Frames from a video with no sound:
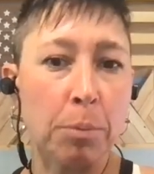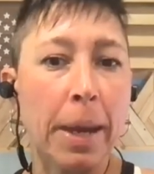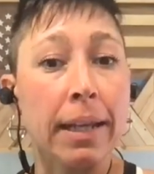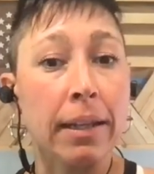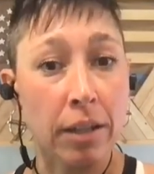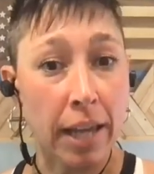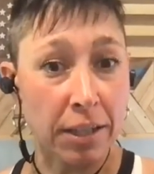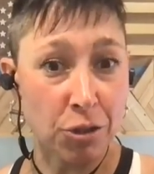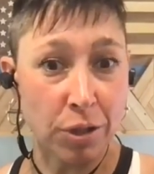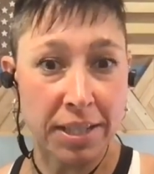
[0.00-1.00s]
pay a little
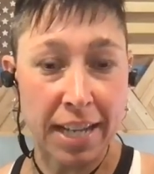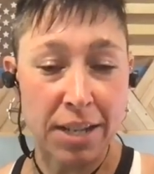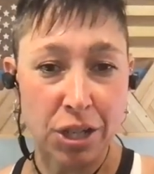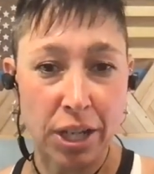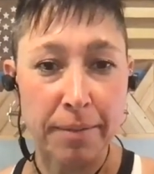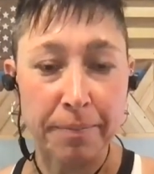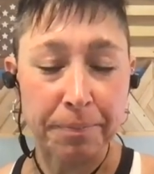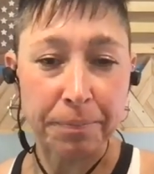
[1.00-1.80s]
extra attention.